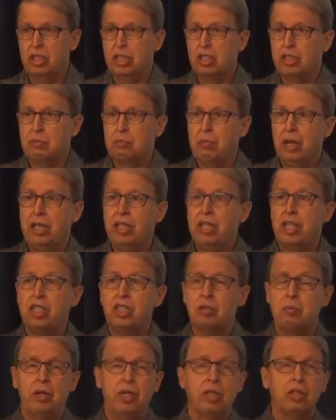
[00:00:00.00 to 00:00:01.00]
his
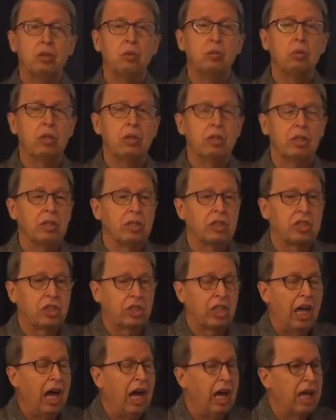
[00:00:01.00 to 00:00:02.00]
management uh,
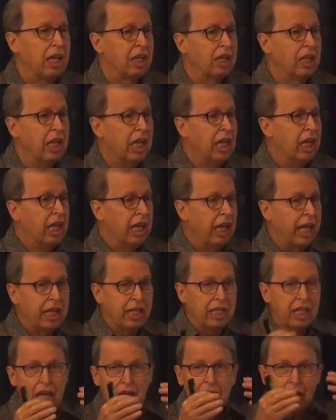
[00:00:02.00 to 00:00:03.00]
style,
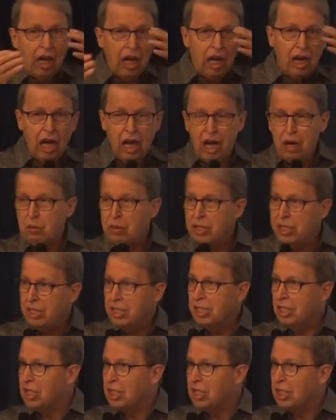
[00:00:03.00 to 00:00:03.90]
and uh, how he, he